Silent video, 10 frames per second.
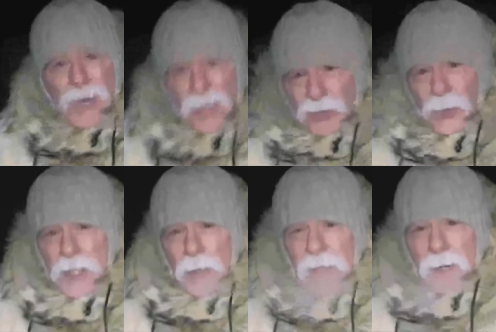what
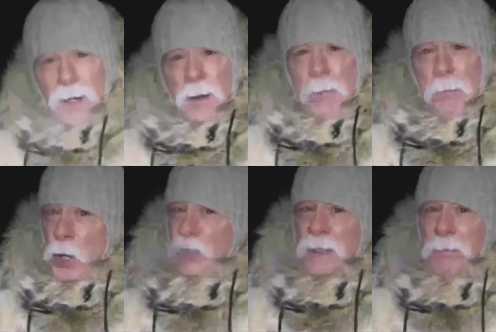else do we do here?
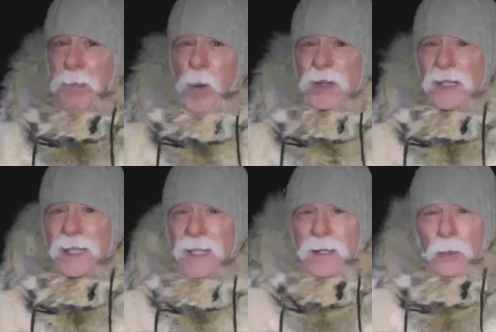Most
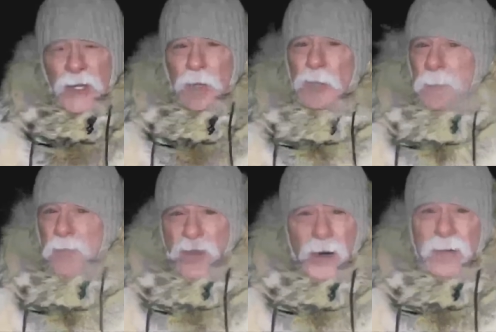importantly, we do
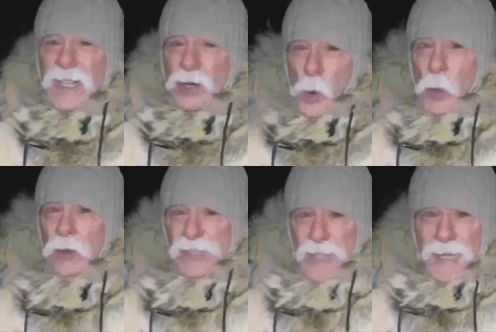some very
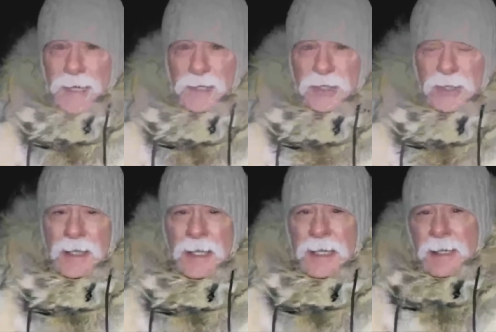cool
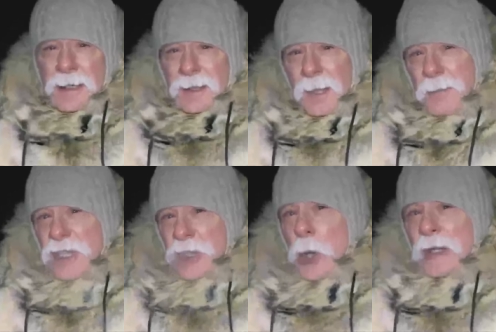science.
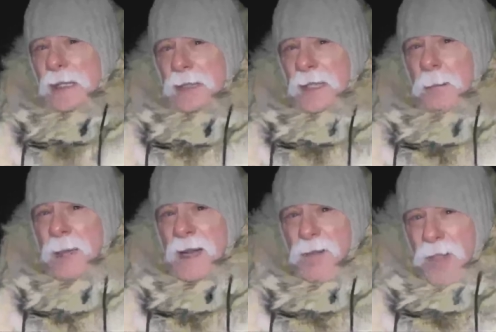Let me show you a
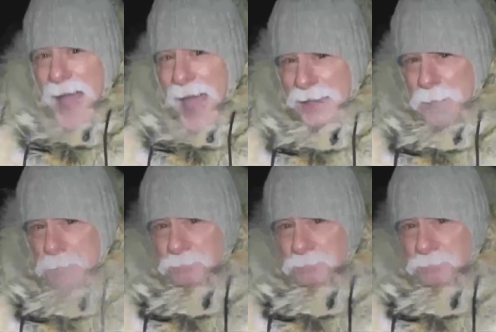little bit of that.